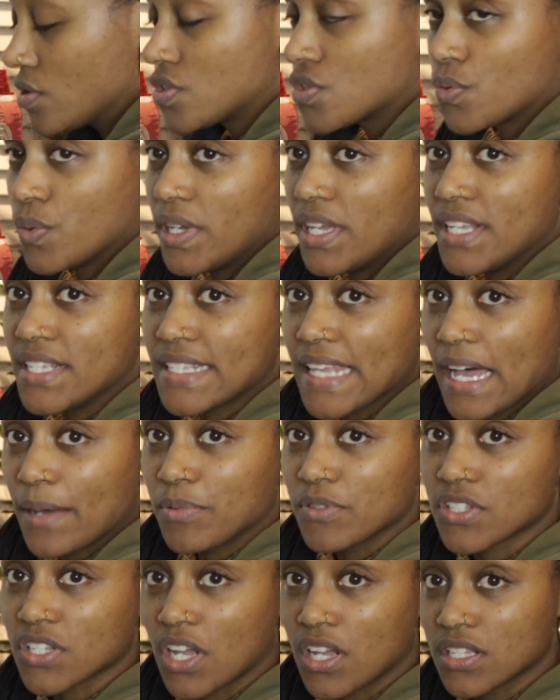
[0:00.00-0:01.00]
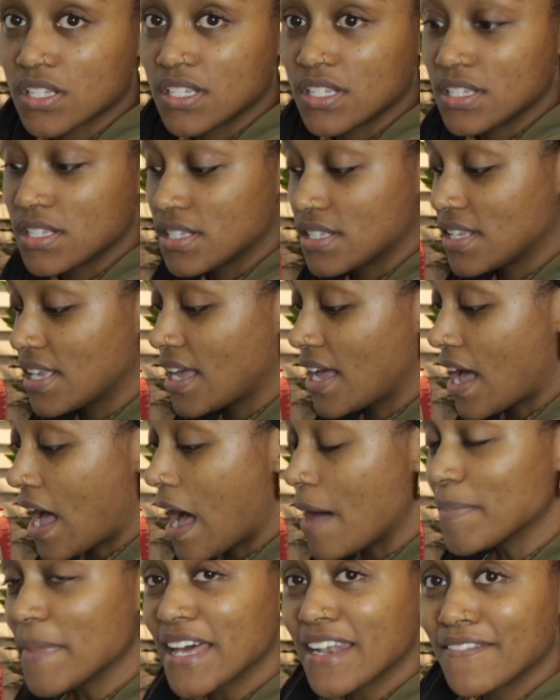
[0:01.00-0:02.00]
Squeeze applesauces.
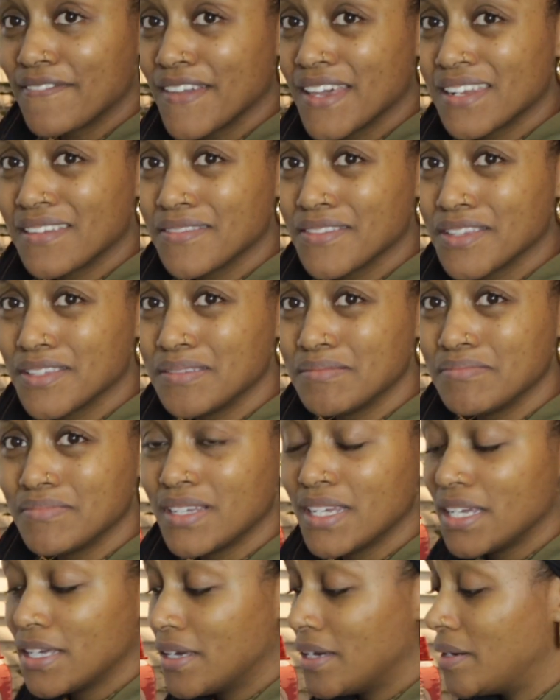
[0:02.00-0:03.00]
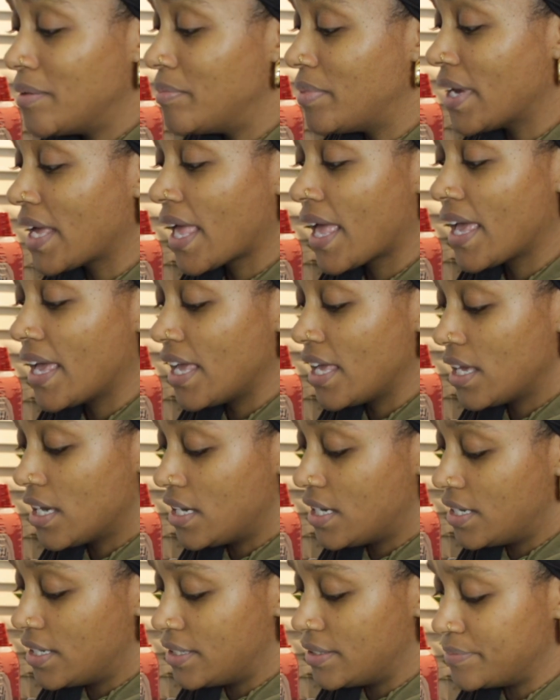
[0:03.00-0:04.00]
I'm not a fan of them, but hey,
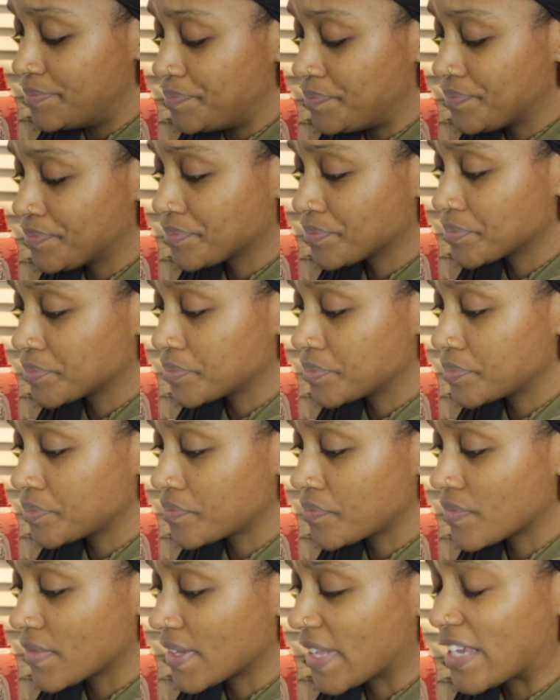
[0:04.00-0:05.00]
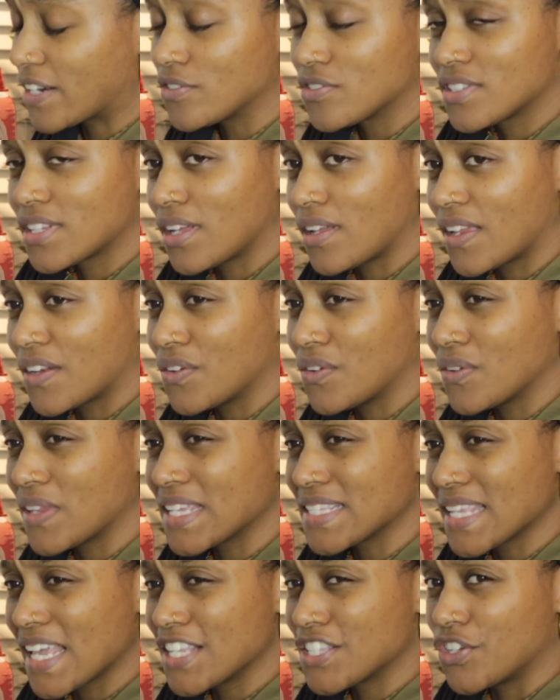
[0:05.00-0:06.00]
potato salad, I
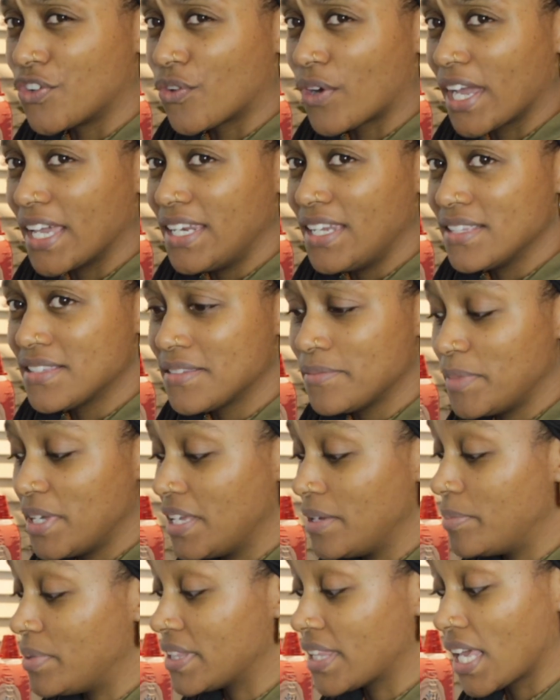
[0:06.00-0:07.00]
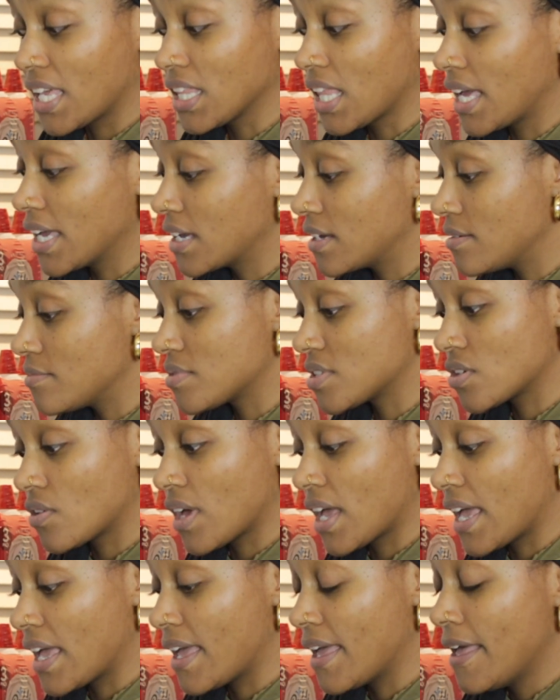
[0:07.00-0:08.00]
don't know, they taste grainy to me, but they like them, so
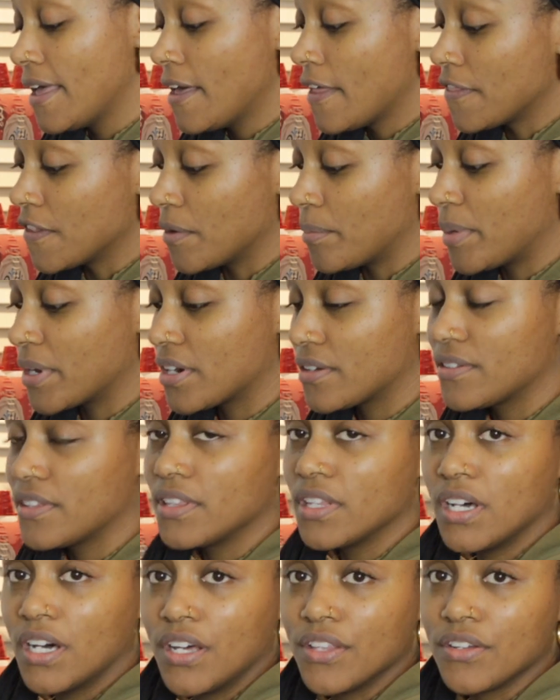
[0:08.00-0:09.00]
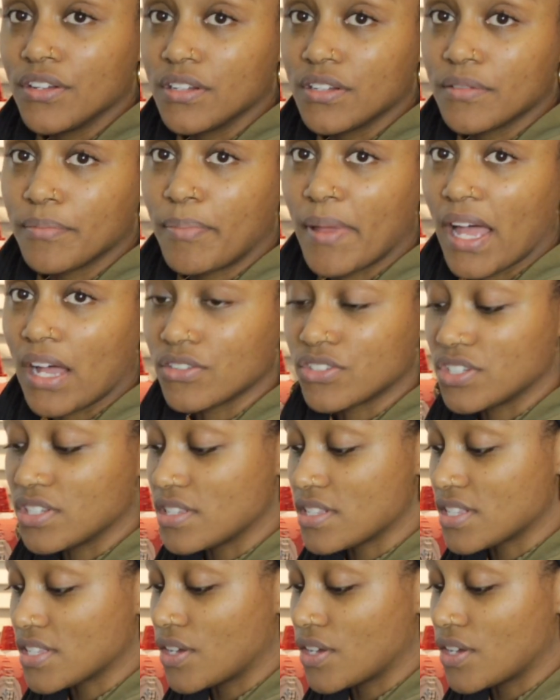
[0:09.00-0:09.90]
hey, they're better than the other pouches.